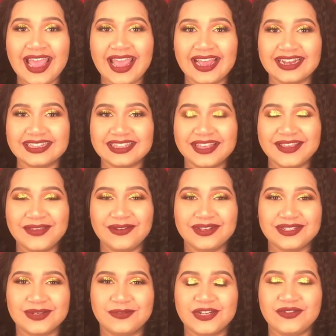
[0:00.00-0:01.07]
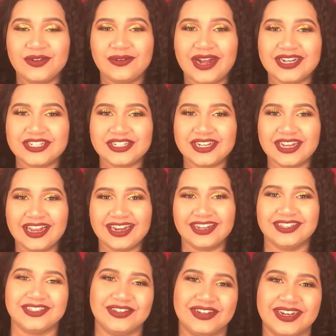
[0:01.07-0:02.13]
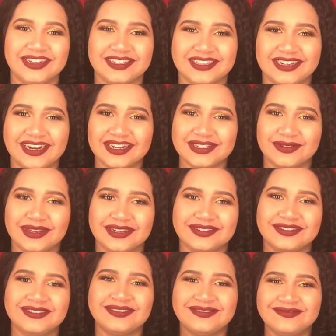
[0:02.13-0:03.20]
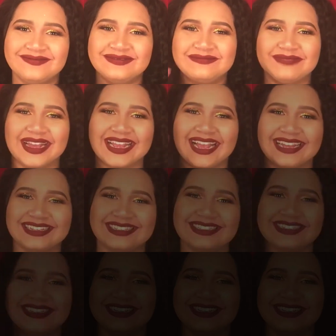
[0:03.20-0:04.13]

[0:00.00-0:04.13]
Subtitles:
And thank you all so much for watching, and I'll see you guys on the next one. Bye guys.